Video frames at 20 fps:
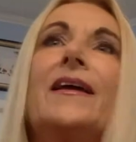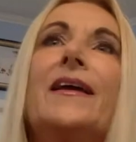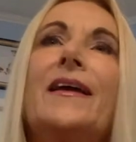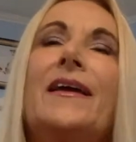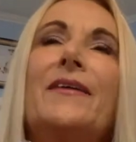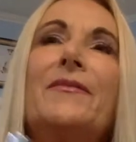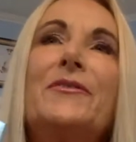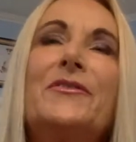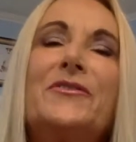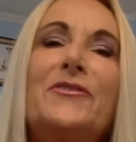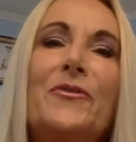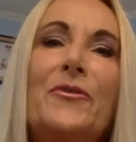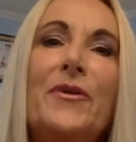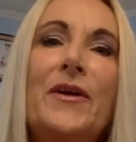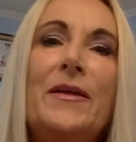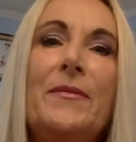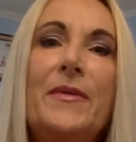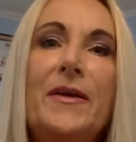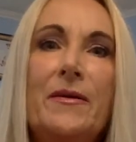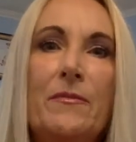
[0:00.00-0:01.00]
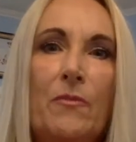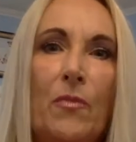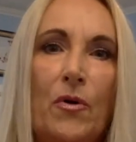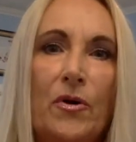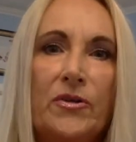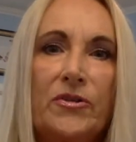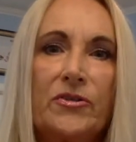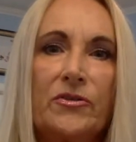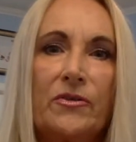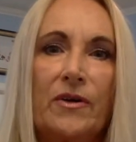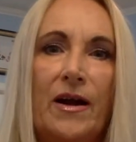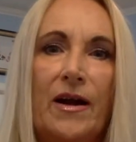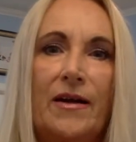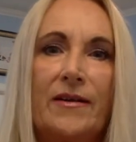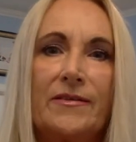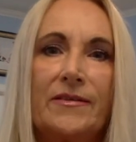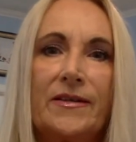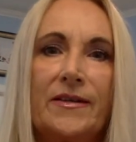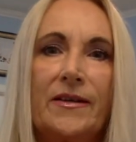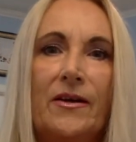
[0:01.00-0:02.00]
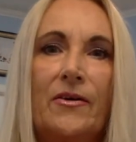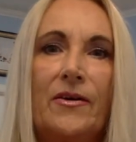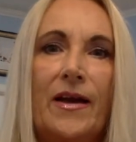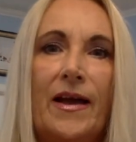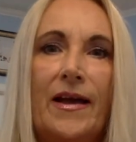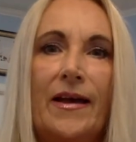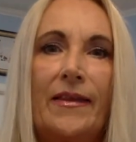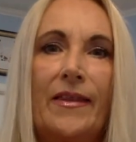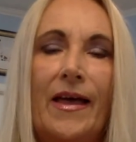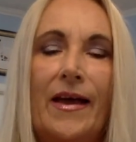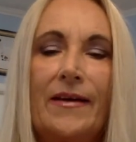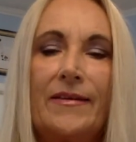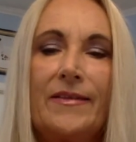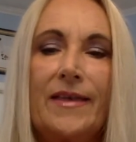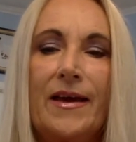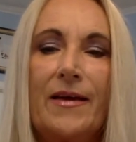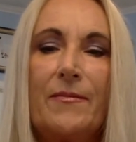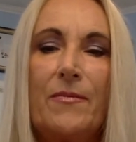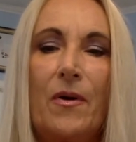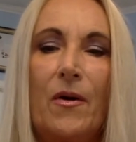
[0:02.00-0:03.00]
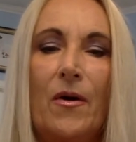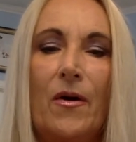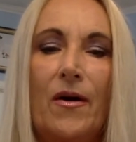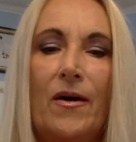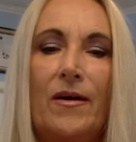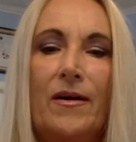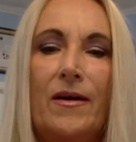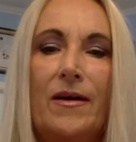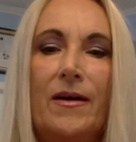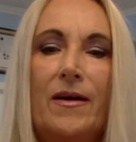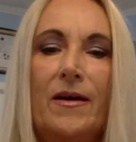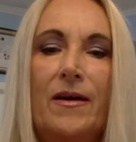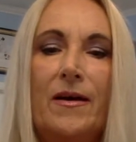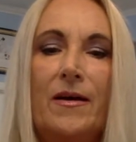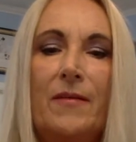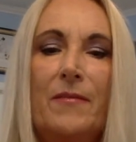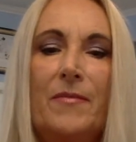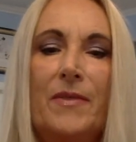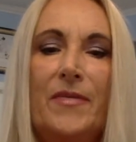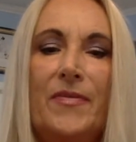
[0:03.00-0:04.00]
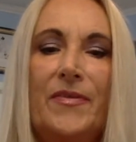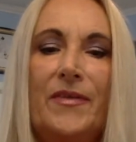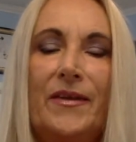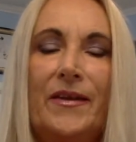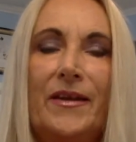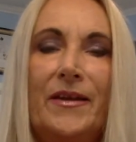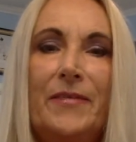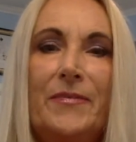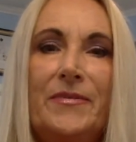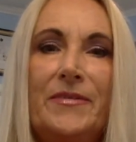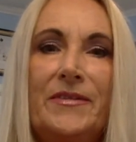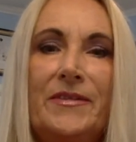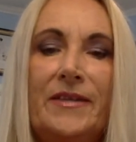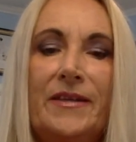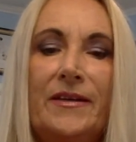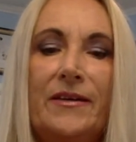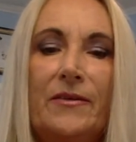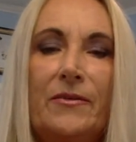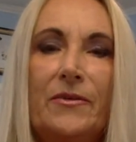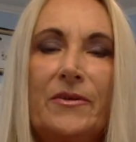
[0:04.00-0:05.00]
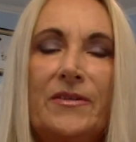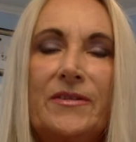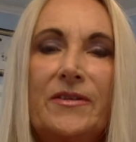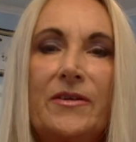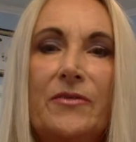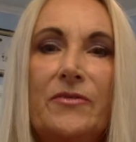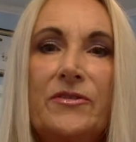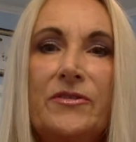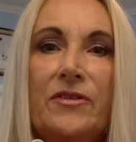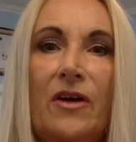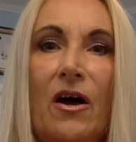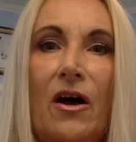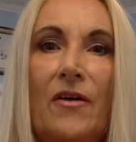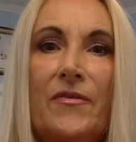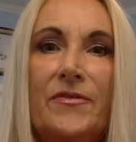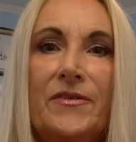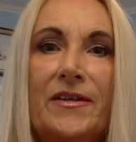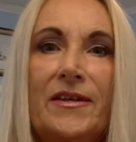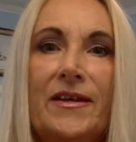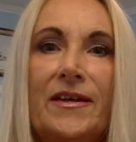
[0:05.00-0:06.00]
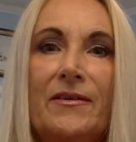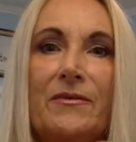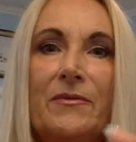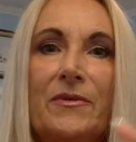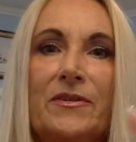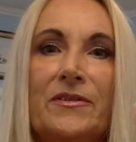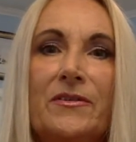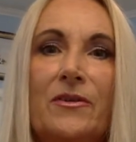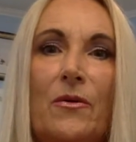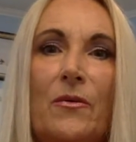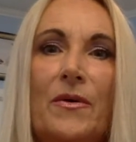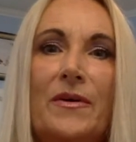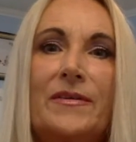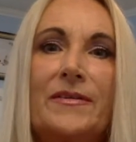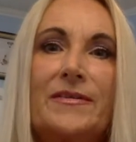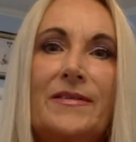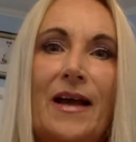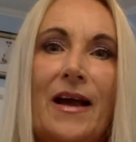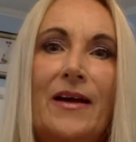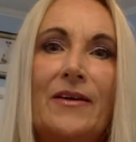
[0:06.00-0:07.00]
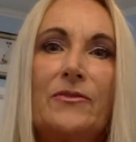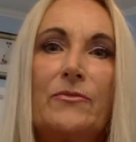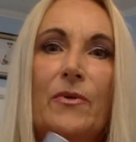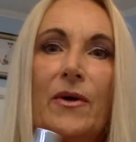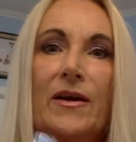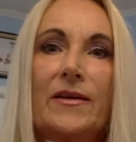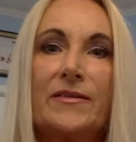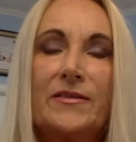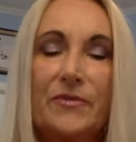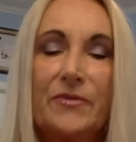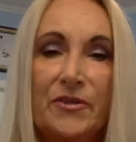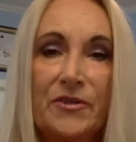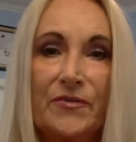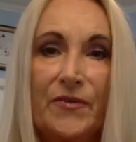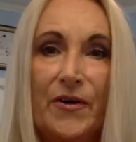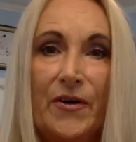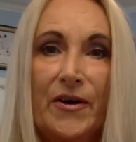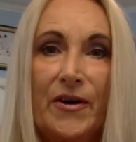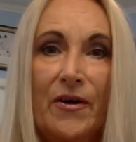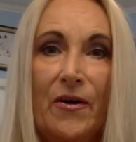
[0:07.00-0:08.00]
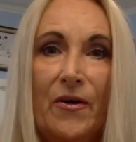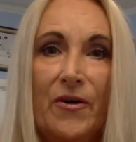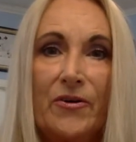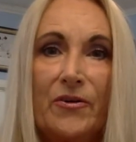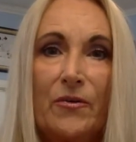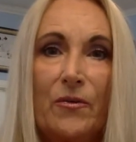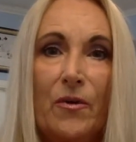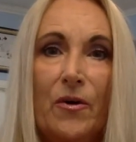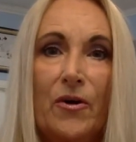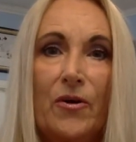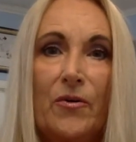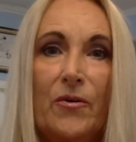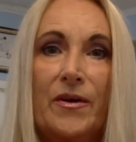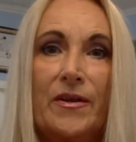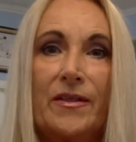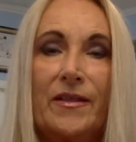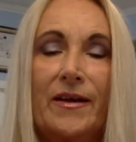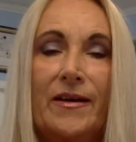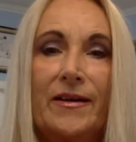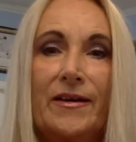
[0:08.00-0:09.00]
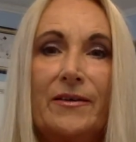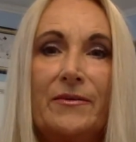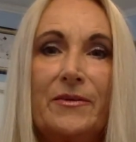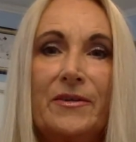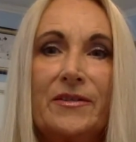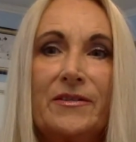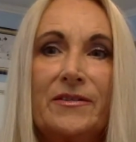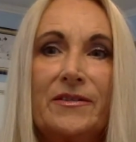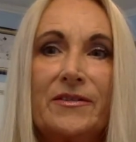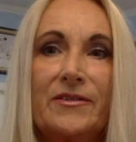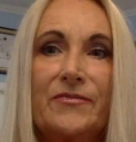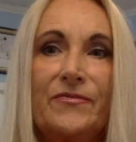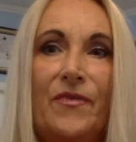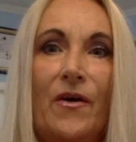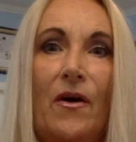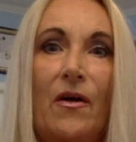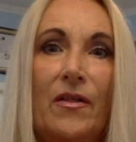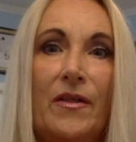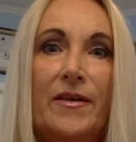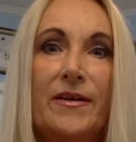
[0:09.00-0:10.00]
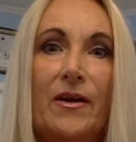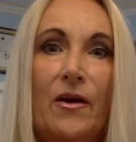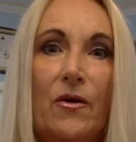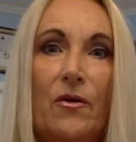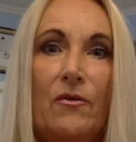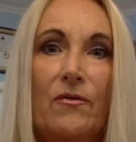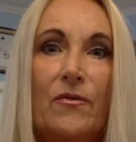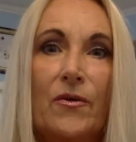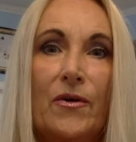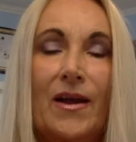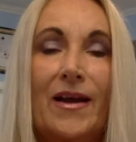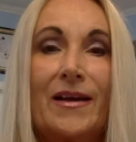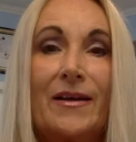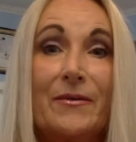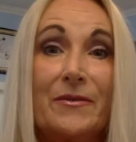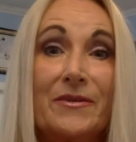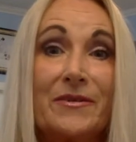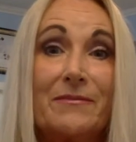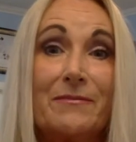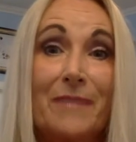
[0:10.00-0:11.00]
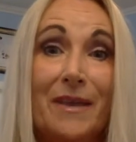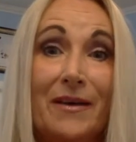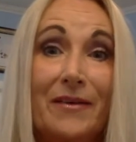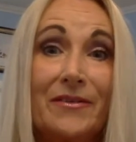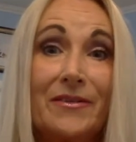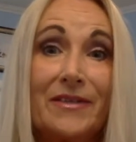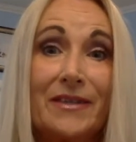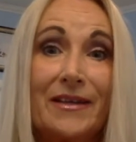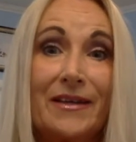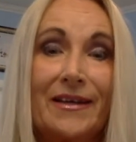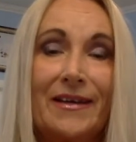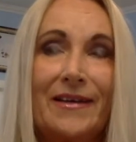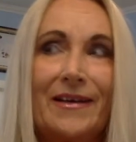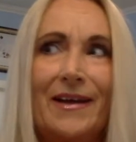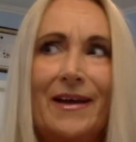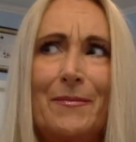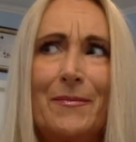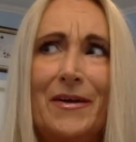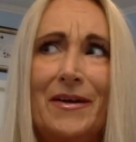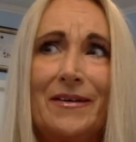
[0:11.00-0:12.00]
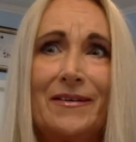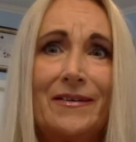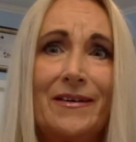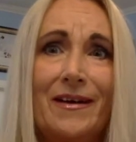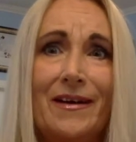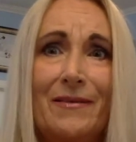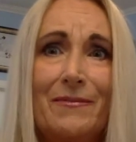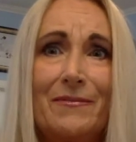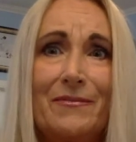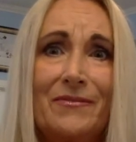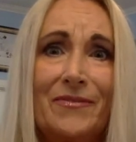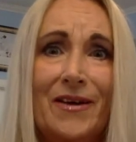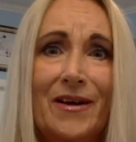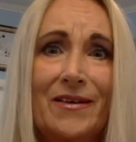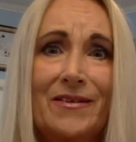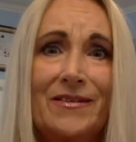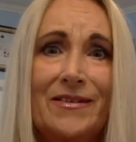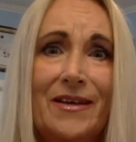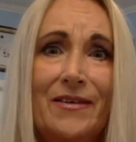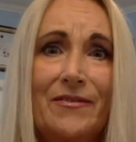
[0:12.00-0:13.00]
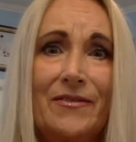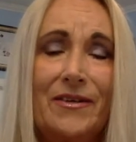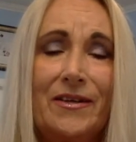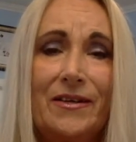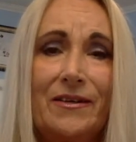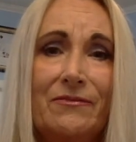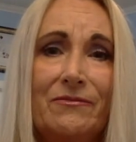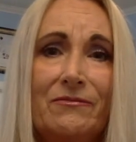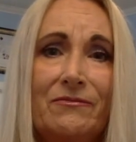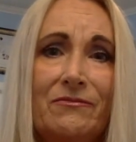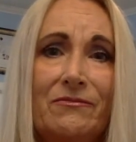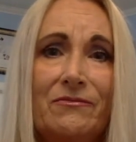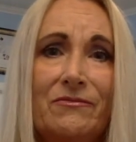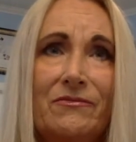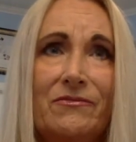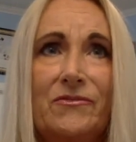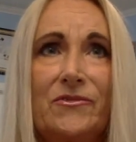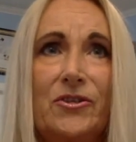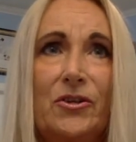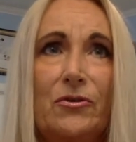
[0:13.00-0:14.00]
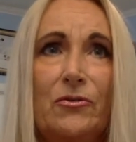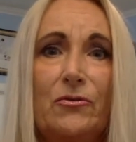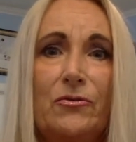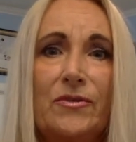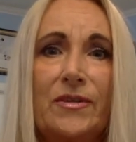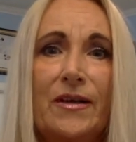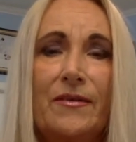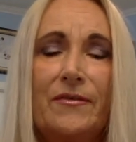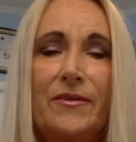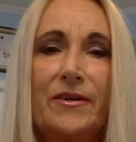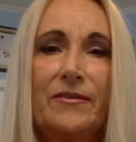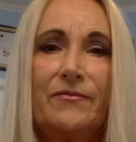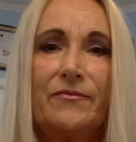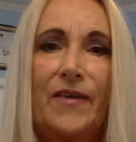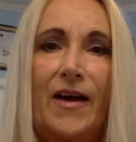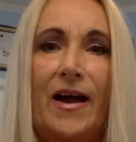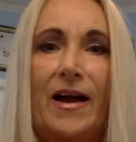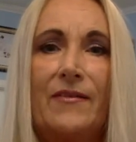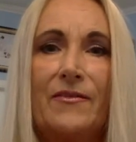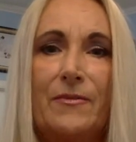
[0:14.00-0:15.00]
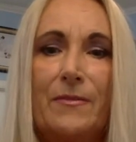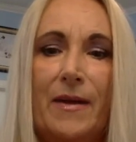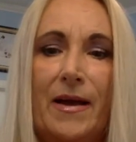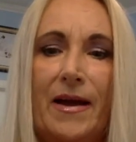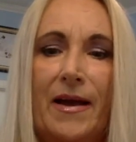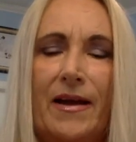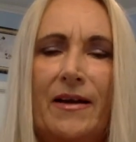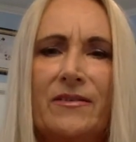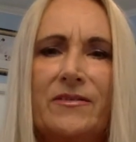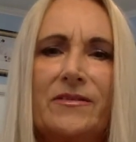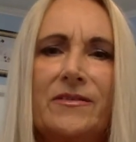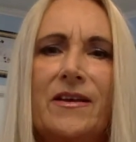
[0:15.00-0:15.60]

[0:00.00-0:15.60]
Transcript: It was creamy and moisturizing. Okay, I like that part. But the lipstick was so soft, it was going sideways. It was very hard to work with, like it was just falling over, like it was melting. And I mean, I've got 72, 75 in my house.